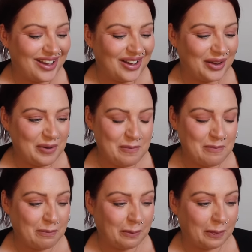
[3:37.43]

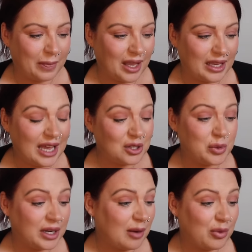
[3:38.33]
Yeah, because
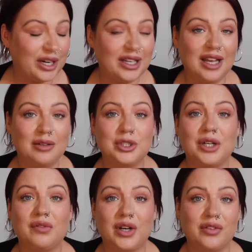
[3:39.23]
we're collaborating again, which
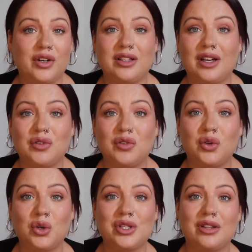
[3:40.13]
I'm very, very thankful
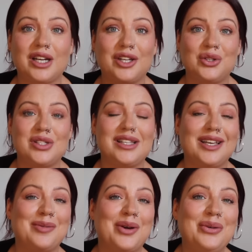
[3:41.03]
for. So thank you to
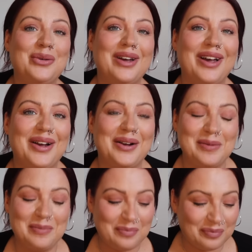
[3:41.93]
Temu.
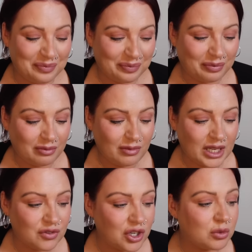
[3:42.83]
If
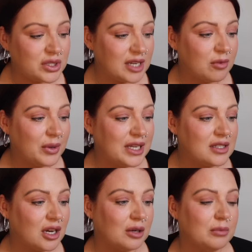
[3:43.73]
you don't know what Temu
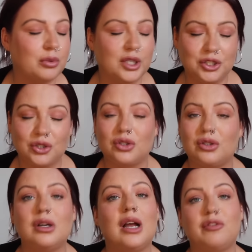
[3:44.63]
is, I'm pretty
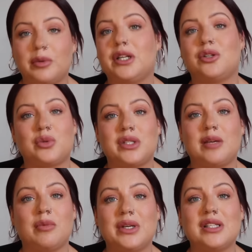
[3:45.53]
sure everybody knows what
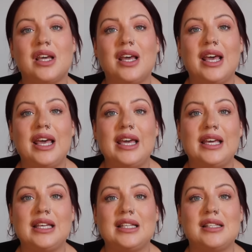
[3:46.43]
Temu is.
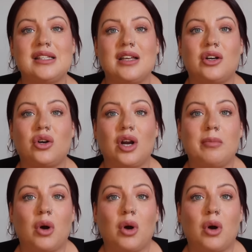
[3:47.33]
It is an online